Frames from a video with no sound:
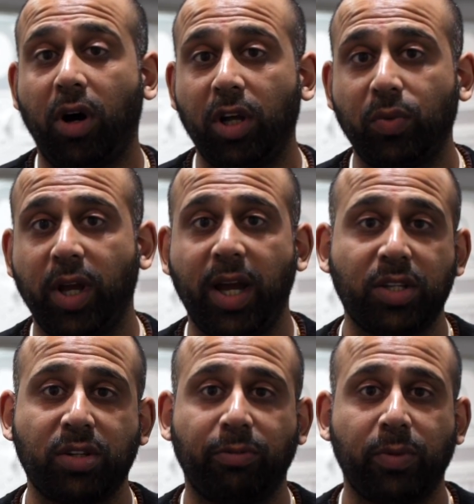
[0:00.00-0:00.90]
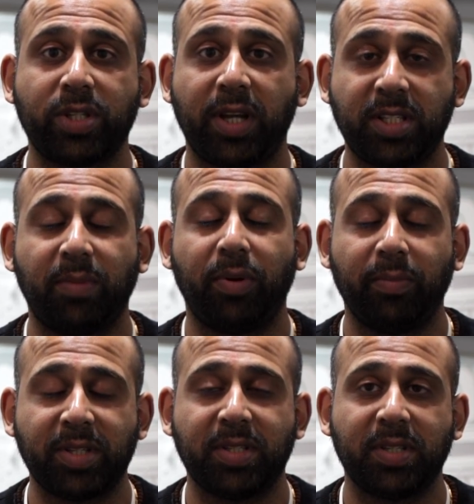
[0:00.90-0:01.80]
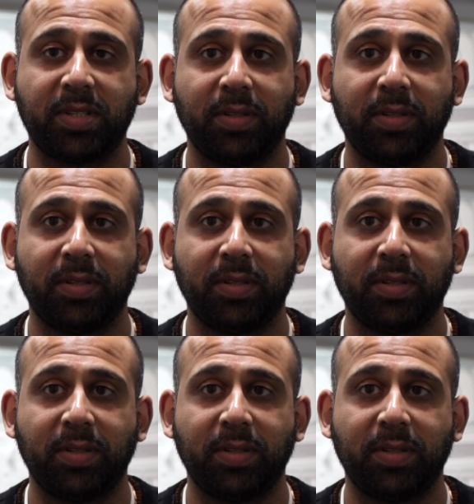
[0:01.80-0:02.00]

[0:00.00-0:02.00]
hardware and software sides of the print business.